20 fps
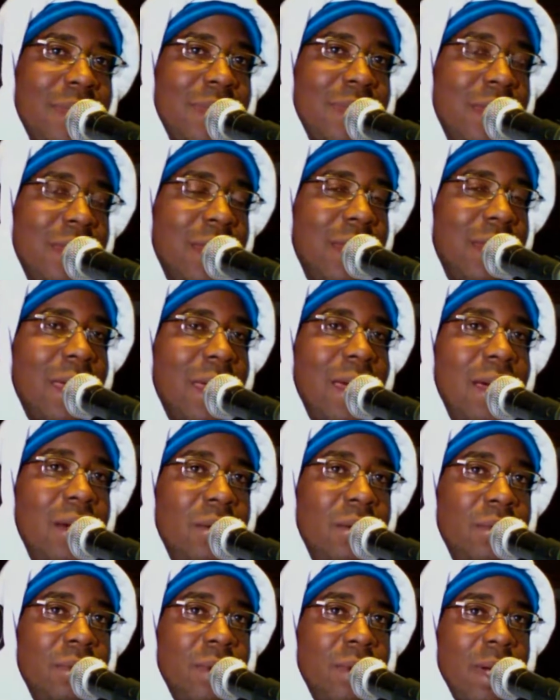I don't
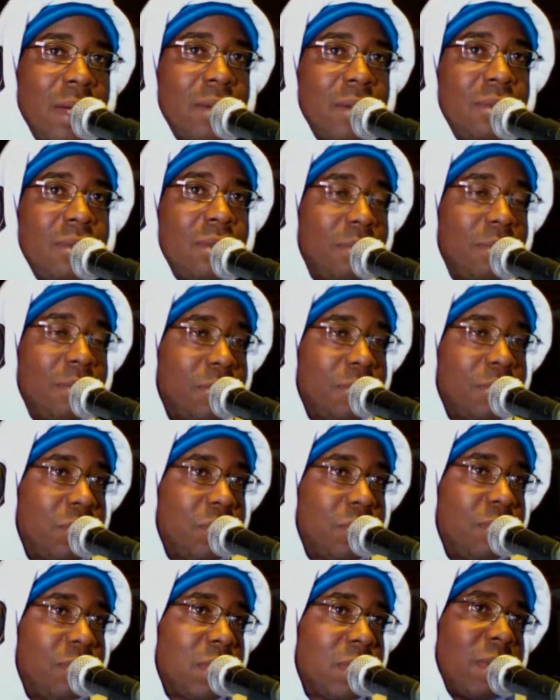know. I don't know too
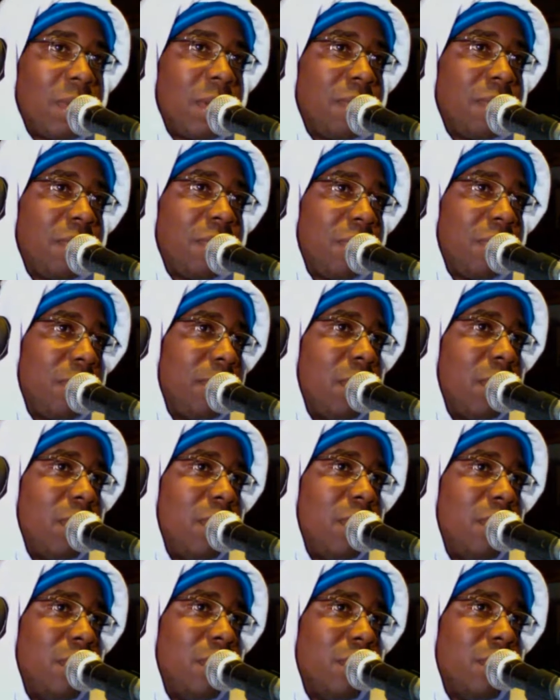much about football,
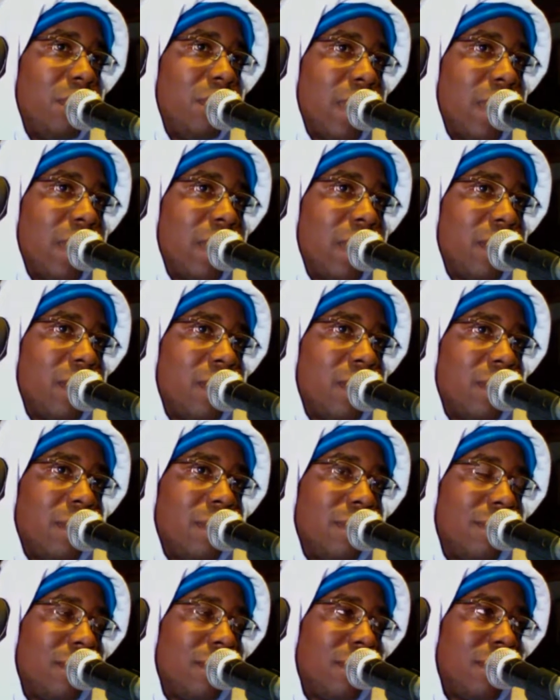like
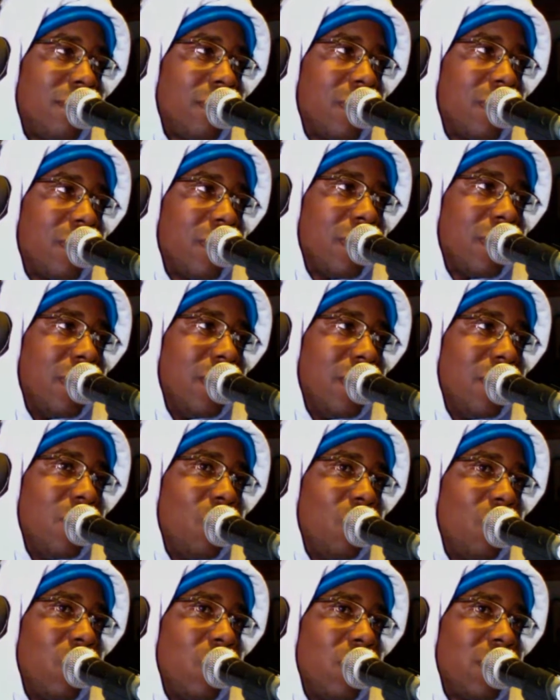the inner
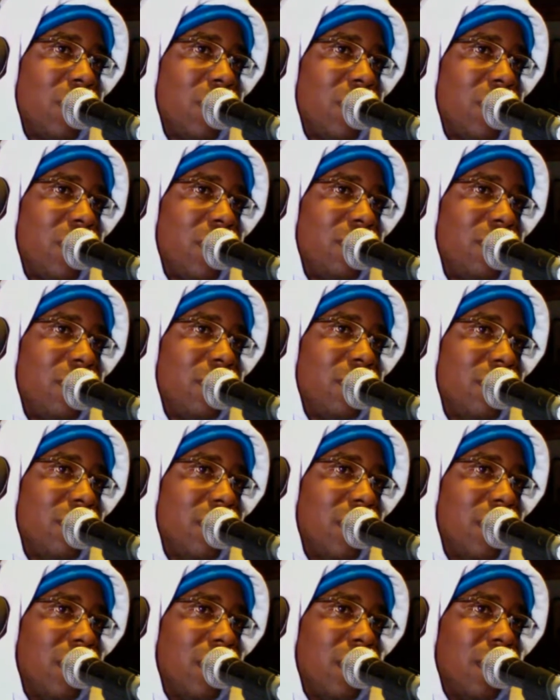workings,
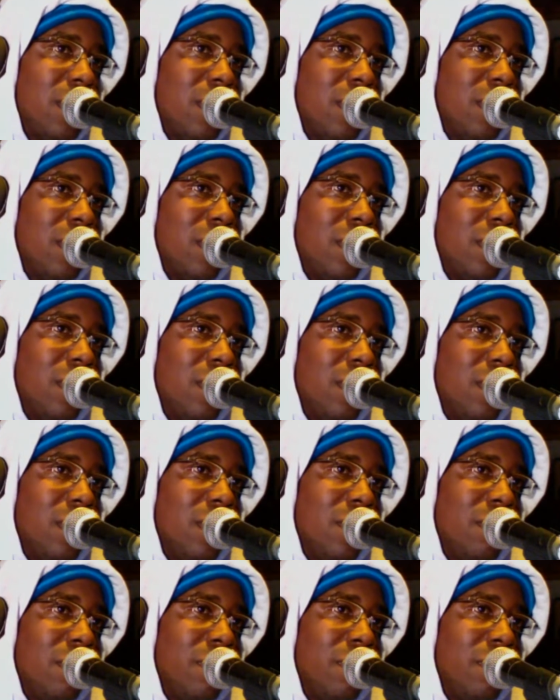
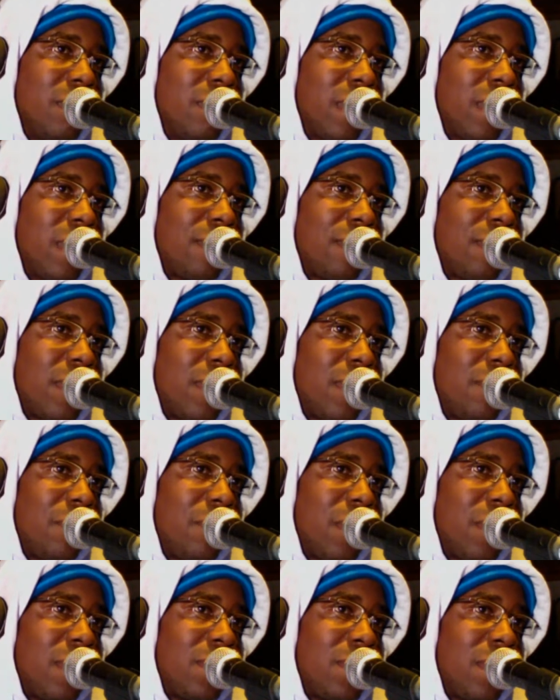like if I
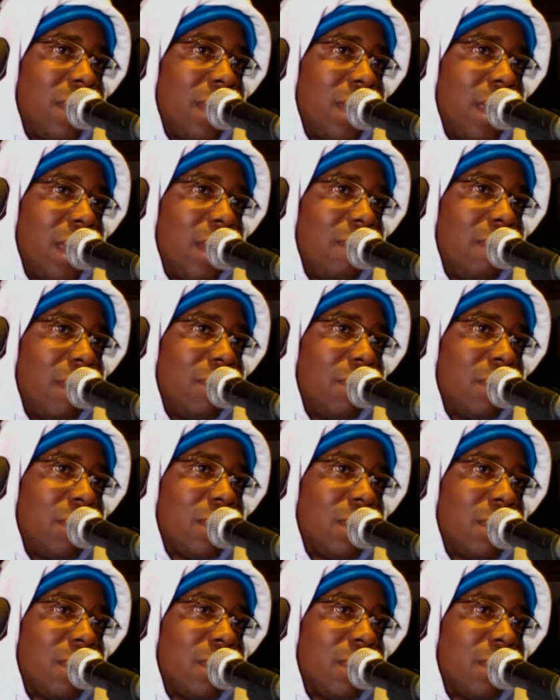watch the game, I'm just